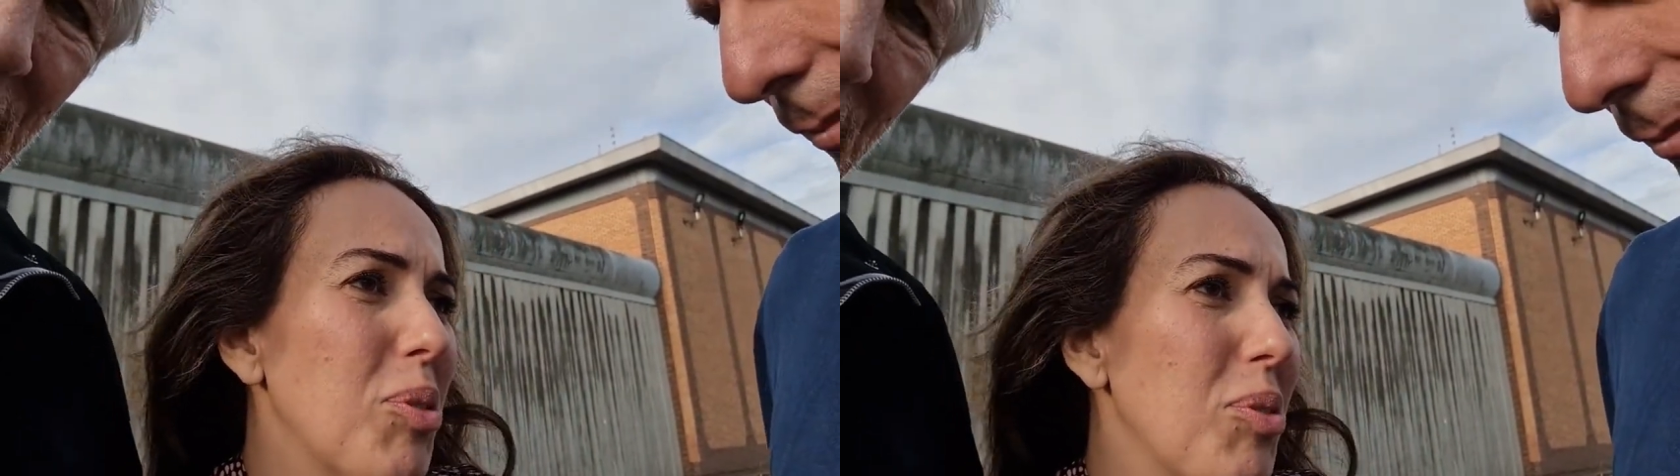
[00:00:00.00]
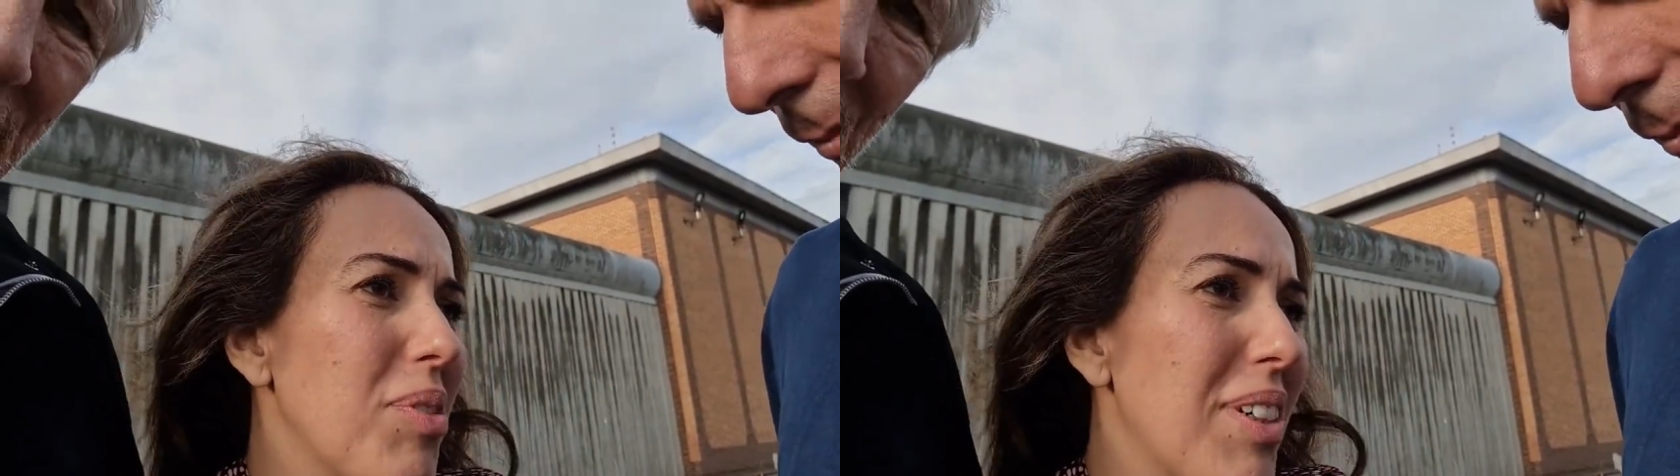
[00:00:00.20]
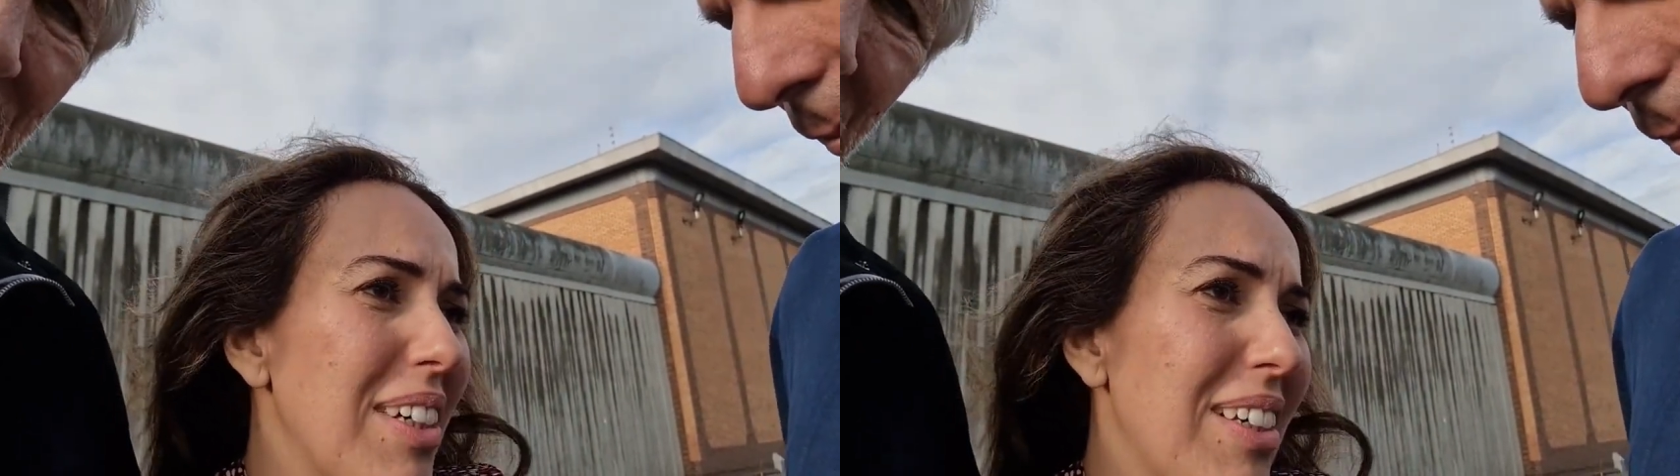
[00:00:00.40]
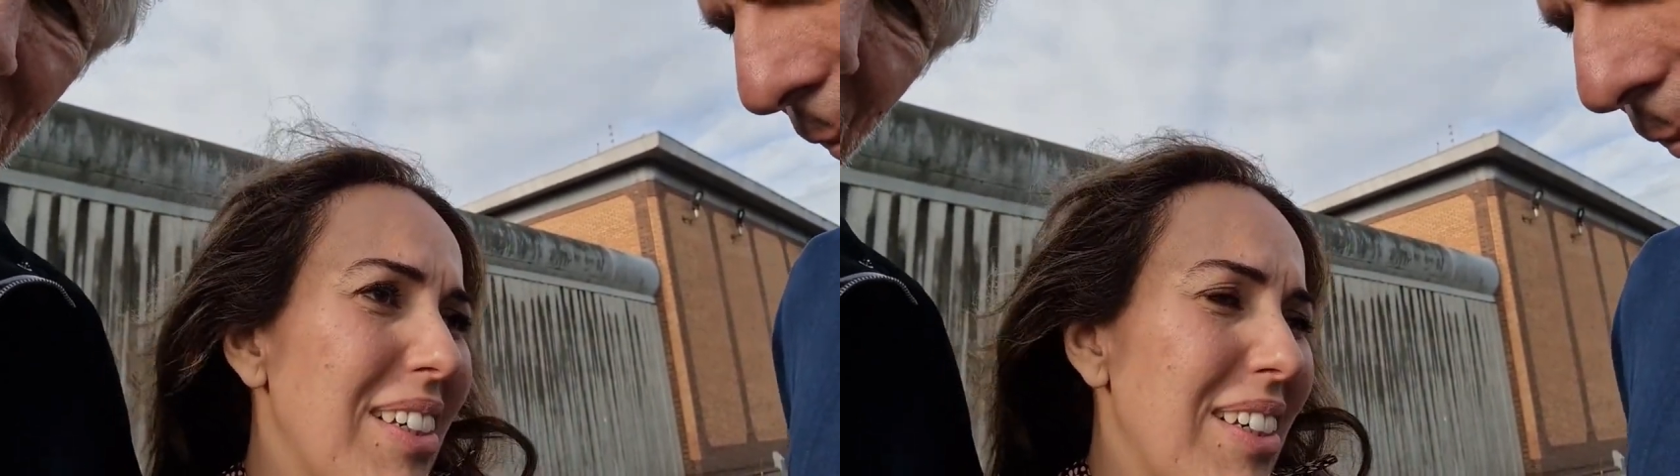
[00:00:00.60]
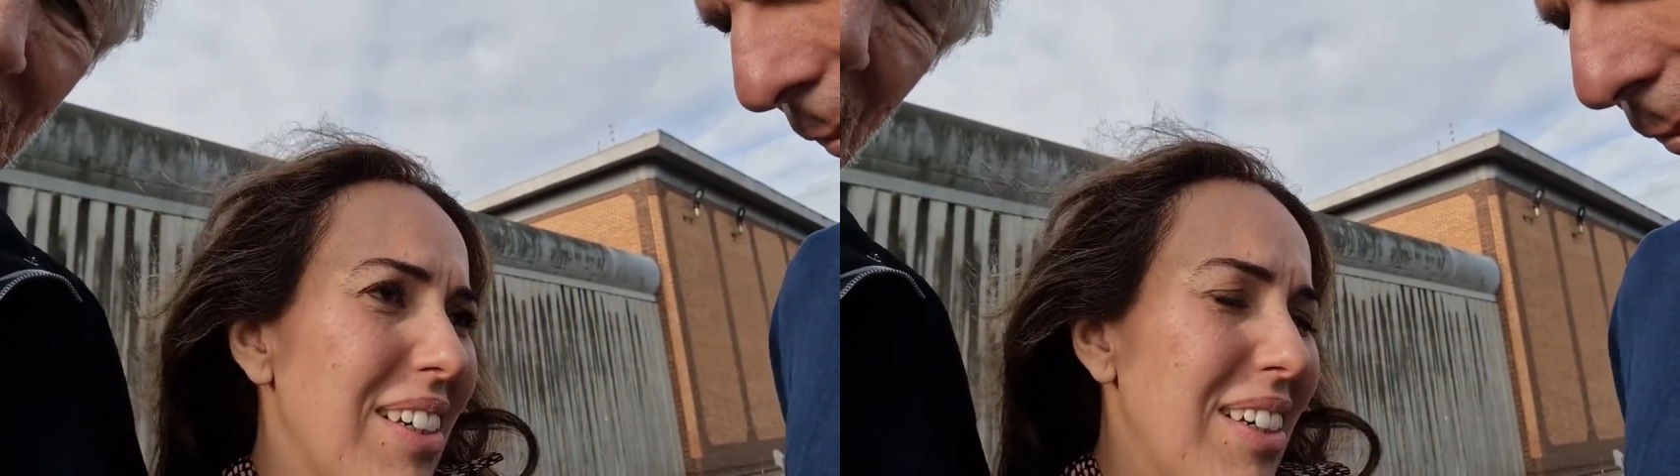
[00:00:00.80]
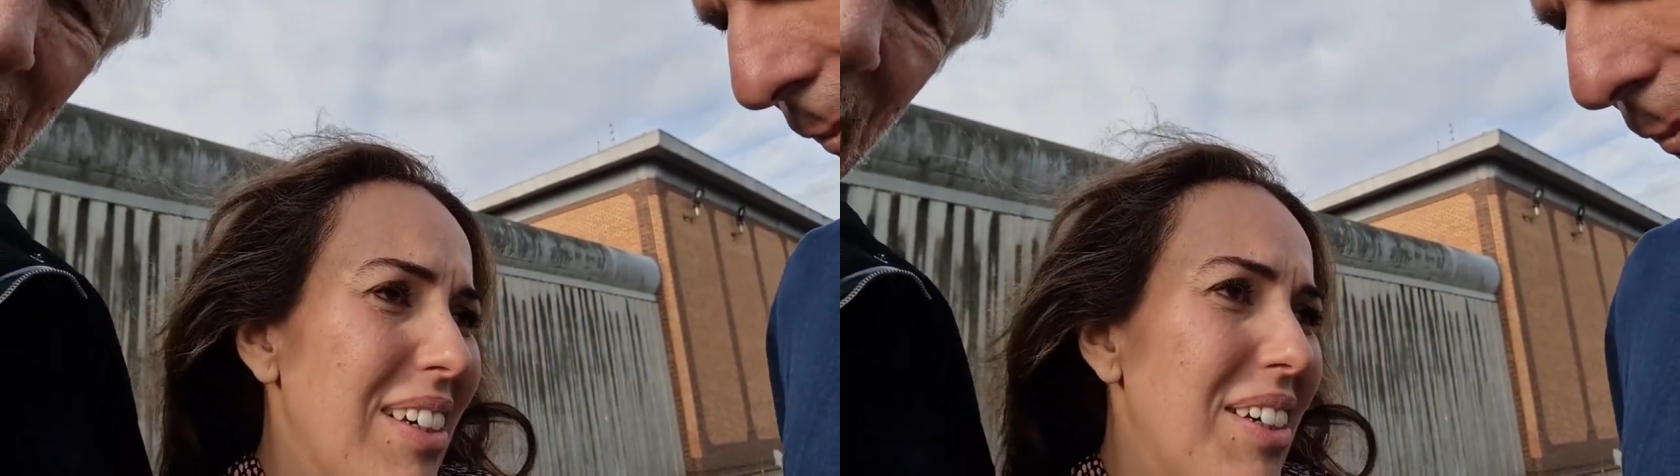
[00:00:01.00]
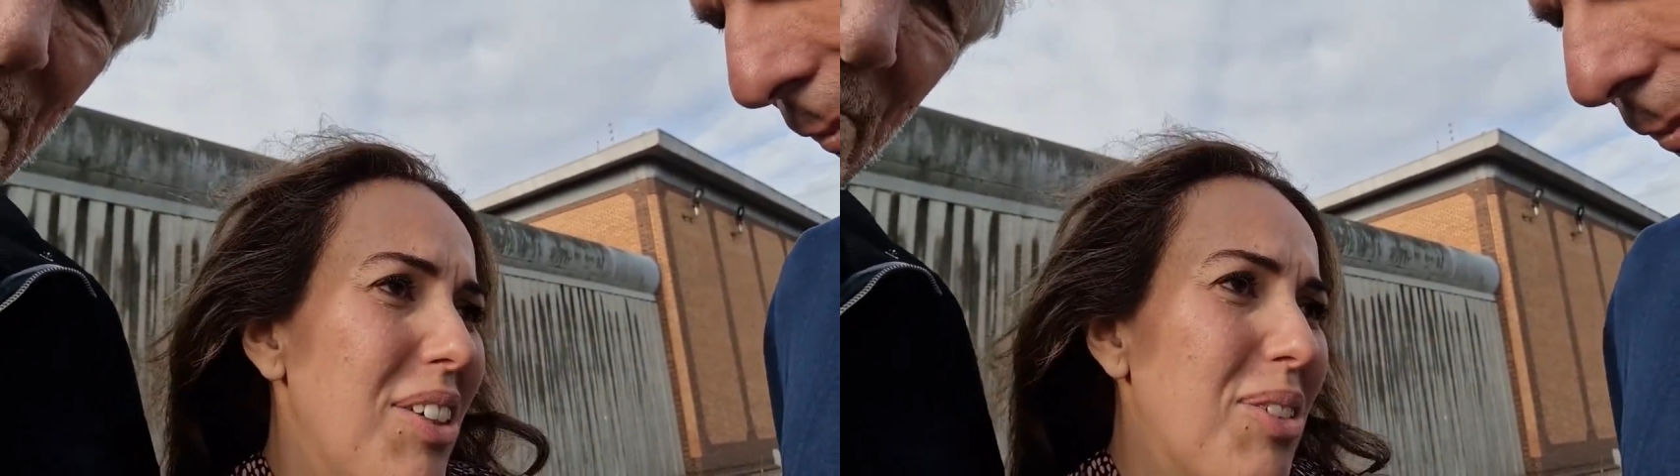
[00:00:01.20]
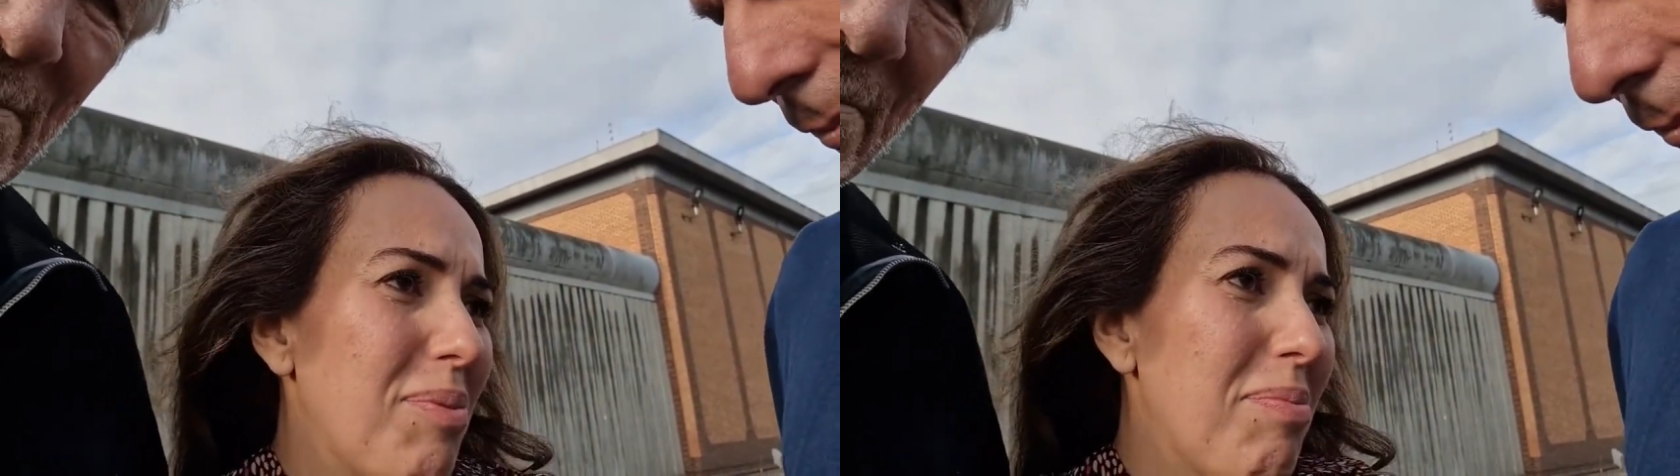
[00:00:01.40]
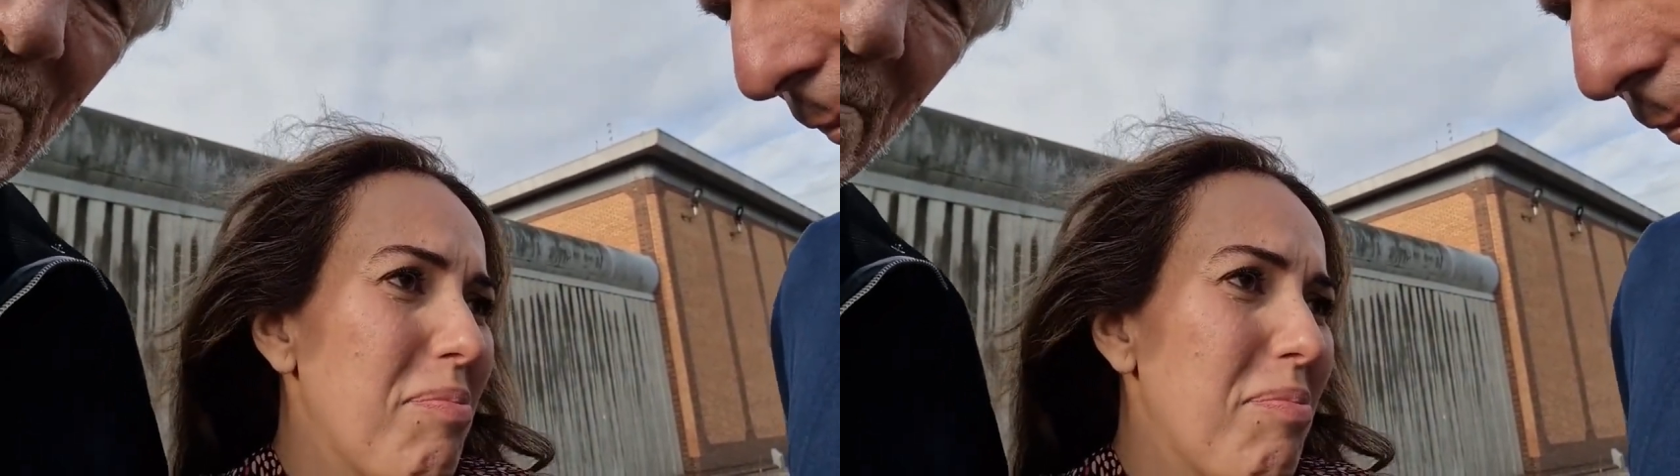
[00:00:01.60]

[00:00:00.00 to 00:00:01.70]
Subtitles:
who, you know,